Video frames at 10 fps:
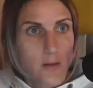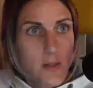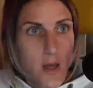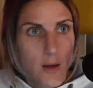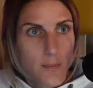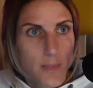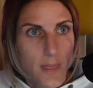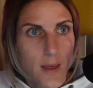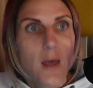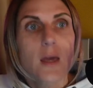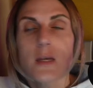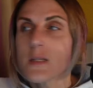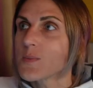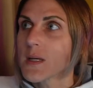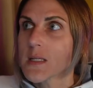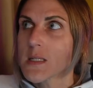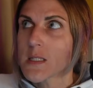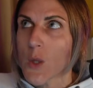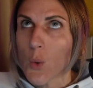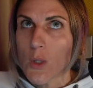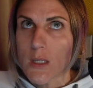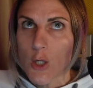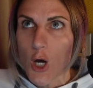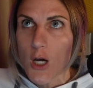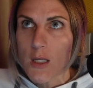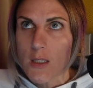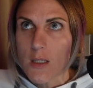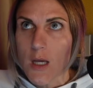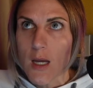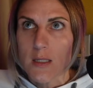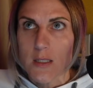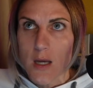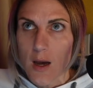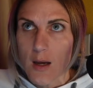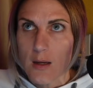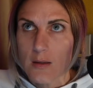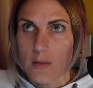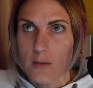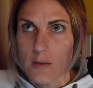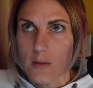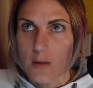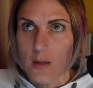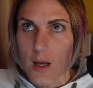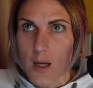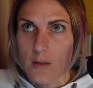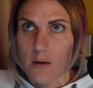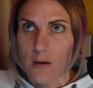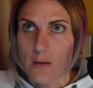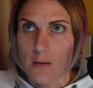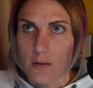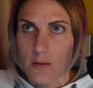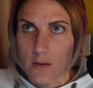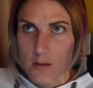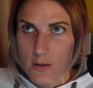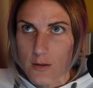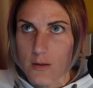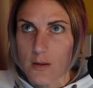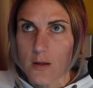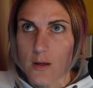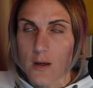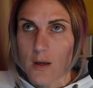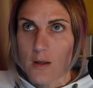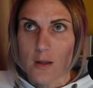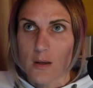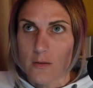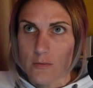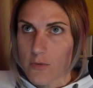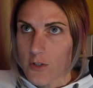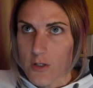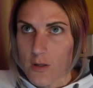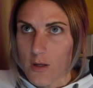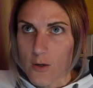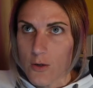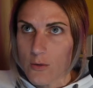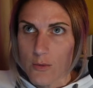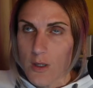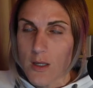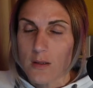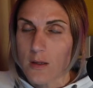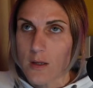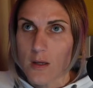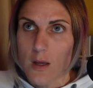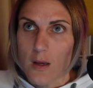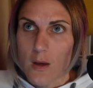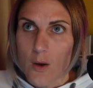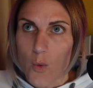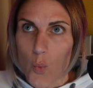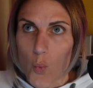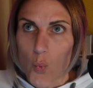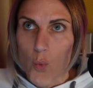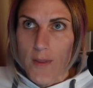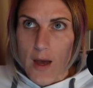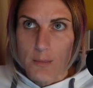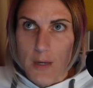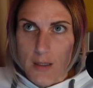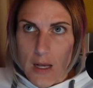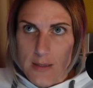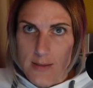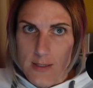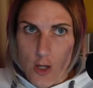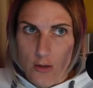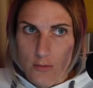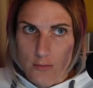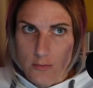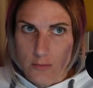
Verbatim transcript: all the time. It's because it's the only knot that I can tie a line on on the hook, like fishing line or anything, without my glasses on.